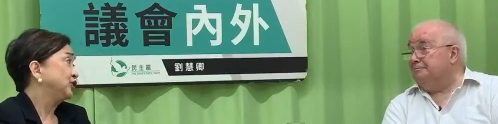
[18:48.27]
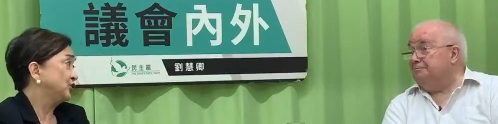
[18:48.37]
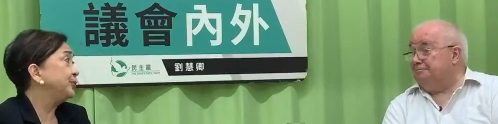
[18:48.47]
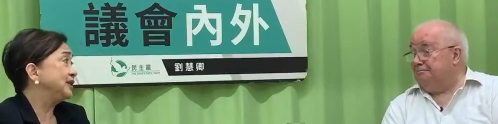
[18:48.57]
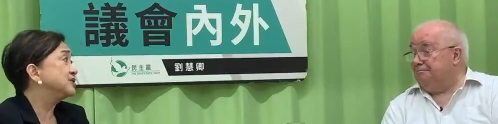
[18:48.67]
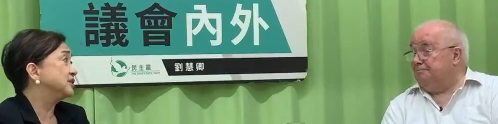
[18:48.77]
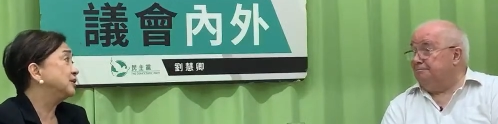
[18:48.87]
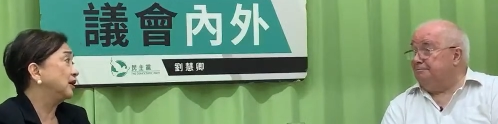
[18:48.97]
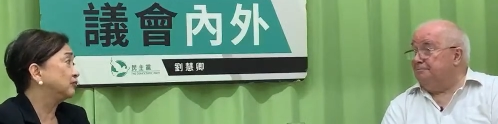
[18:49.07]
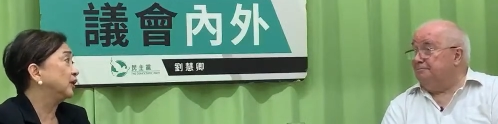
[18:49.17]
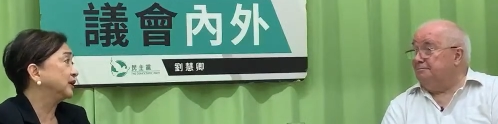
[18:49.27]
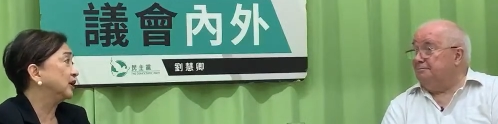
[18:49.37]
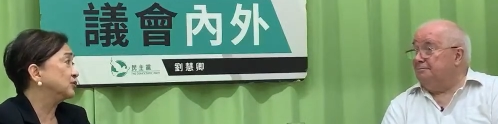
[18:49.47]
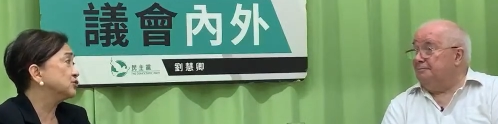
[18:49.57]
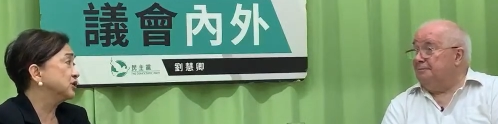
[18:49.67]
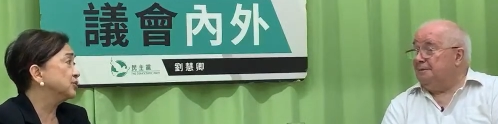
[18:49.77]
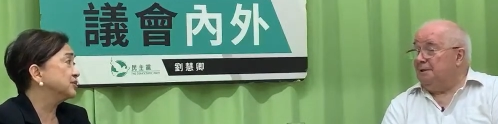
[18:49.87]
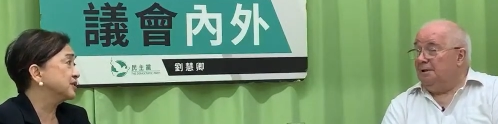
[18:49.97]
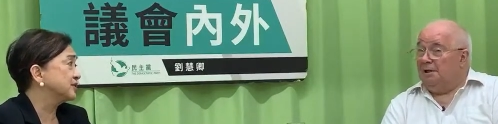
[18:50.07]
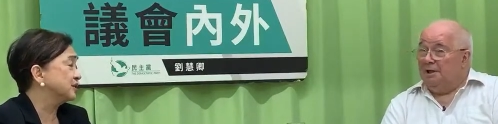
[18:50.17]
Speaker 1: do we still have one country,
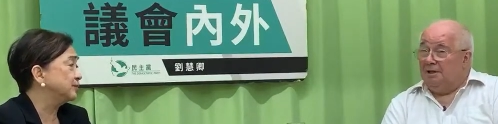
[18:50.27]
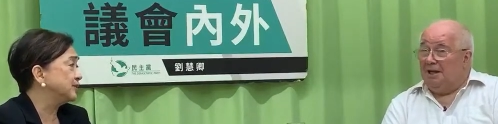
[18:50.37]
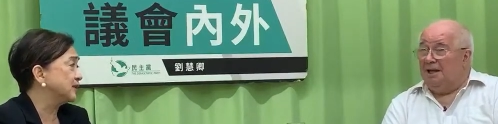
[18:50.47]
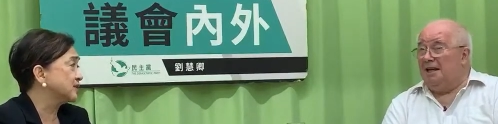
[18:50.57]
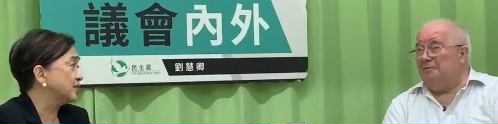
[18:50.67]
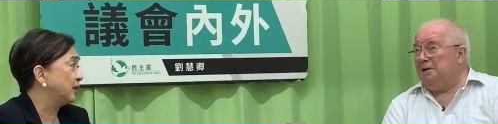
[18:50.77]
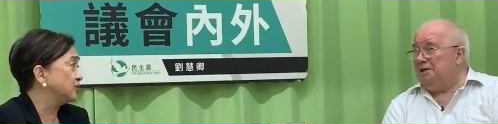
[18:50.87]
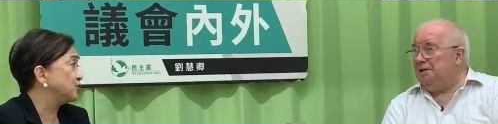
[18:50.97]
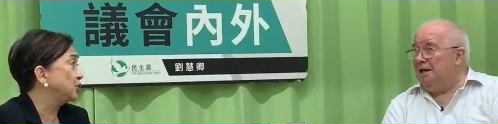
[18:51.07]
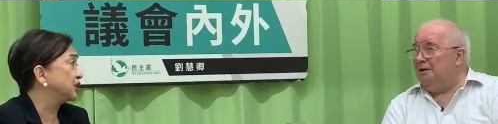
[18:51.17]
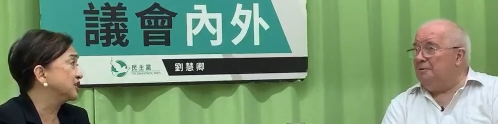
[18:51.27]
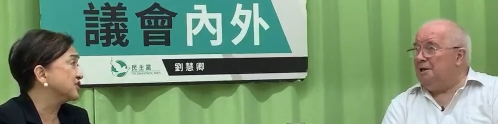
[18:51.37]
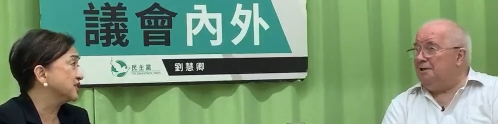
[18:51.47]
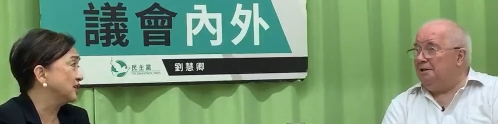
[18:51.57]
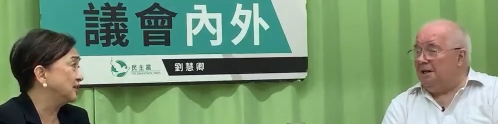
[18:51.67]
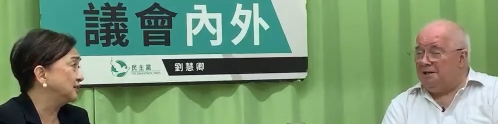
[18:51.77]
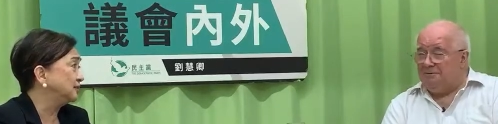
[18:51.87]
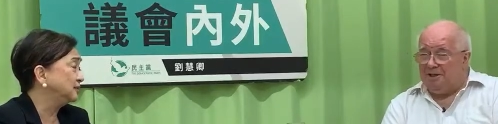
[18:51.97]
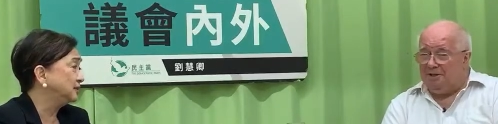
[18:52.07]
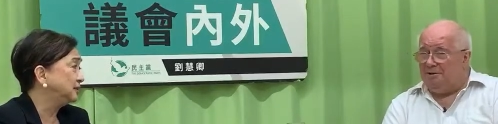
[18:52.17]
two systems
Speaker 2: yeah, as far as you're yeah, concerned? We,
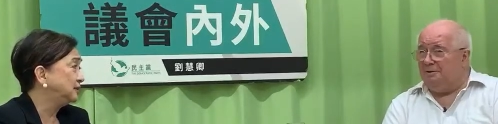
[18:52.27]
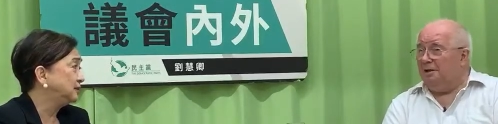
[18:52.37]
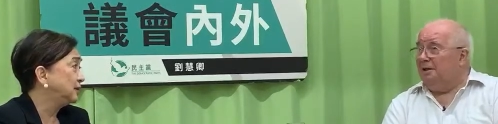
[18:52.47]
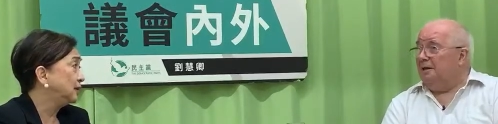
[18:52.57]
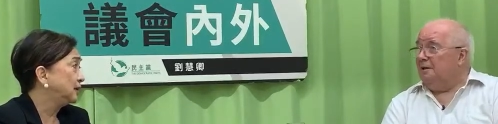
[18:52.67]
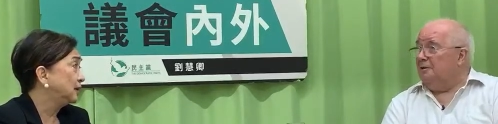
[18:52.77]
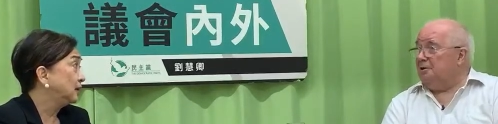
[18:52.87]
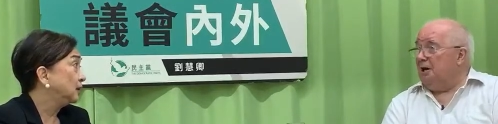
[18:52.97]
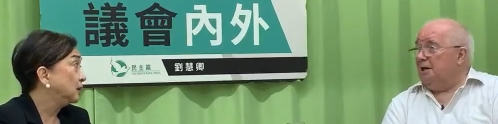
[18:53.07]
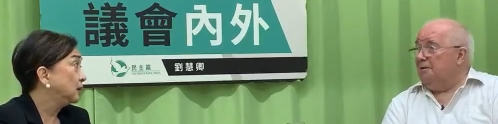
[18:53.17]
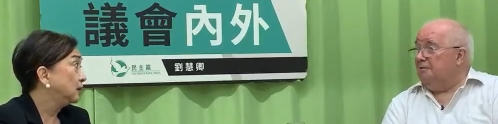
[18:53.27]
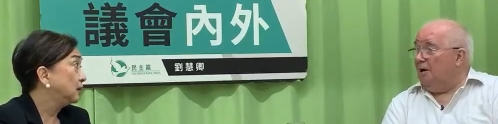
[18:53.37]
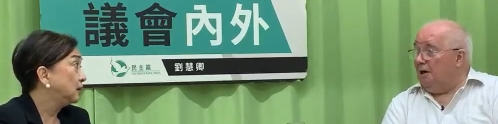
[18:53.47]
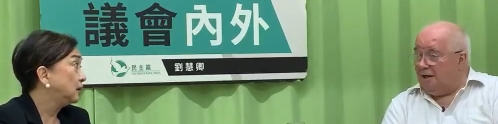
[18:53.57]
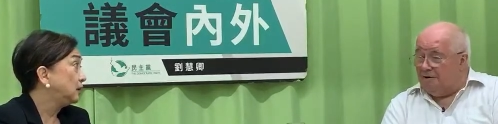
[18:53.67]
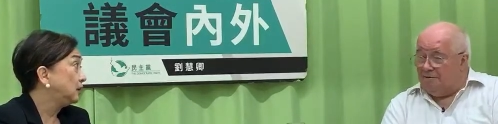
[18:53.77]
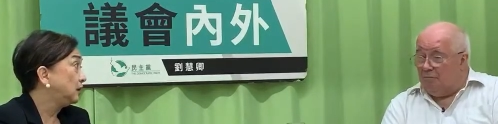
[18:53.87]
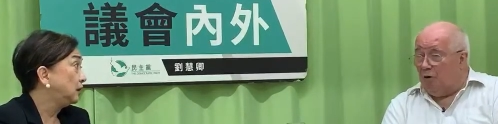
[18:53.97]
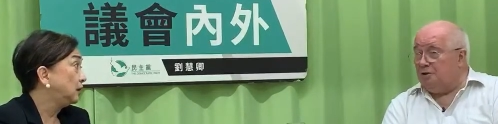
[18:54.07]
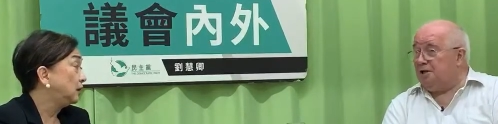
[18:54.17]
yes, we do. Because I can, I
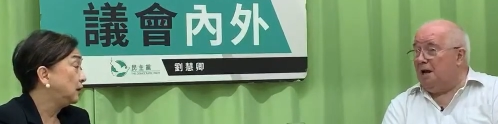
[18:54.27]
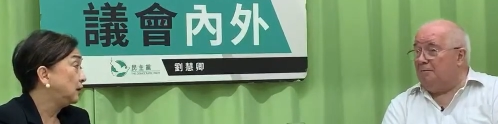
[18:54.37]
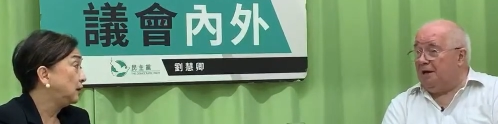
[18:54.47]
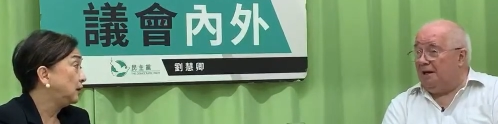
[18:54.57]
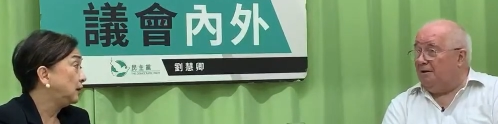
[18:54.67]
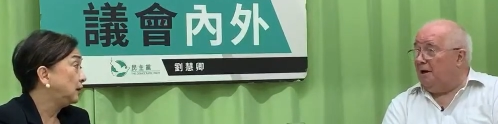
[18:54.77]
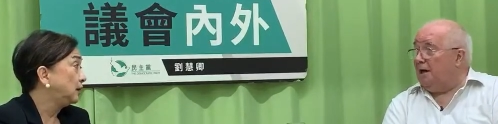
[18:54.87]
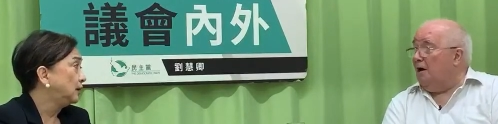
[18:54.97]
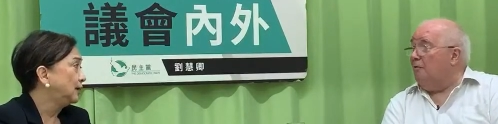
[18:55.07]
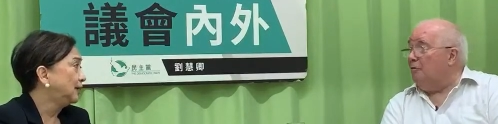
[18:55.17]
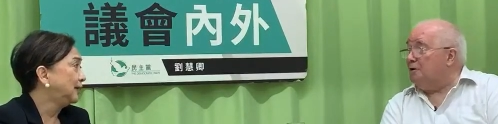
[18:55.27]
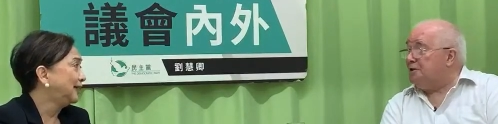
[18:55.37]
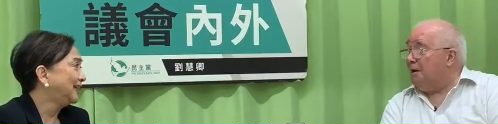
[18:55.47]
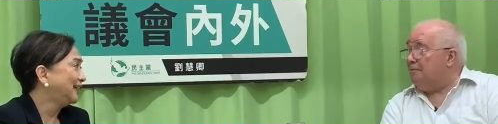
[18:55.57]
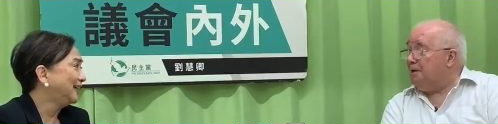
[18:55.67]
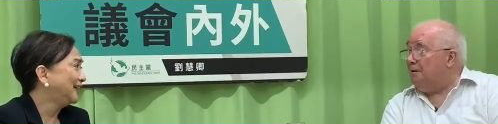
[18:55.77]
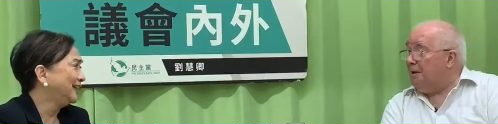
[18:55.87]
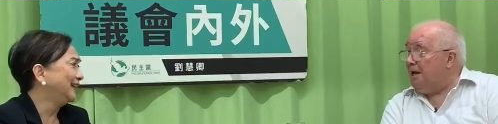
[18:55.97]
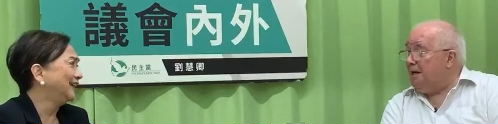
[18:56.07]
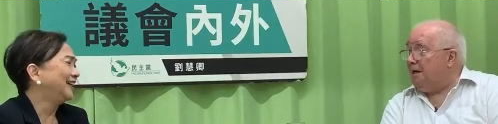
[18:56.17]
can WhatsApp here and I can't WhatsApp in the
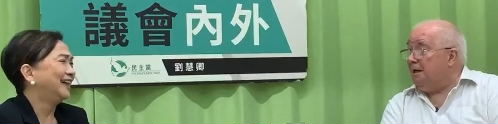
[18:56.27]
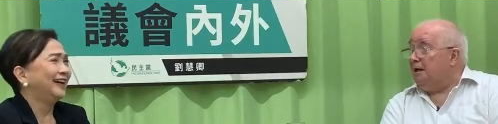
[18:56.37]
mainland.